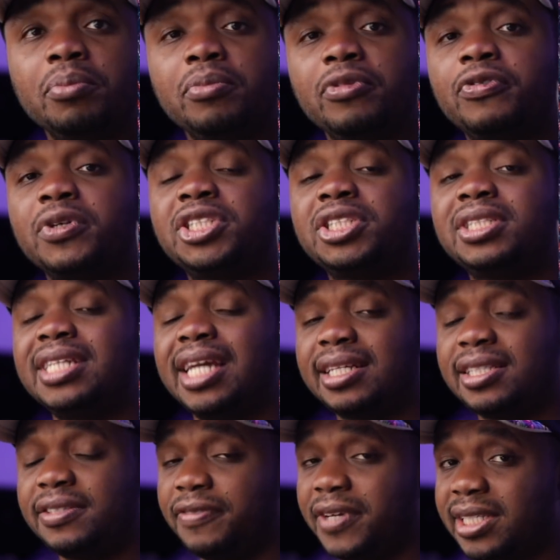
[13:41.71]
before she
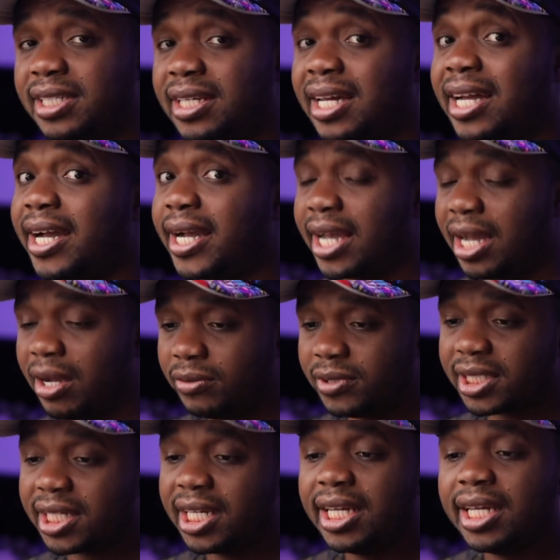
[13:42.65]
deactivated her
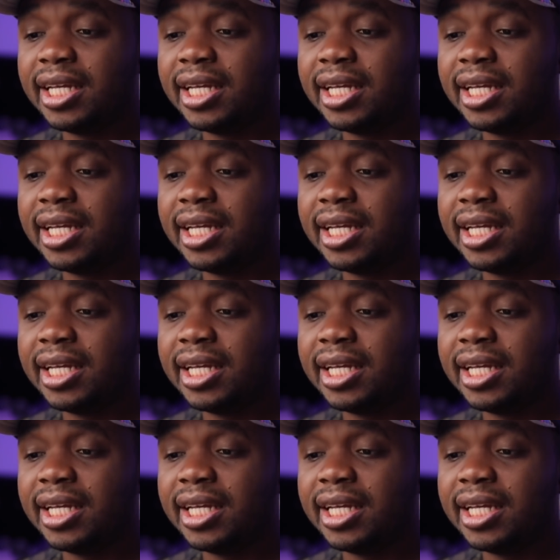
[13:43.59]
account.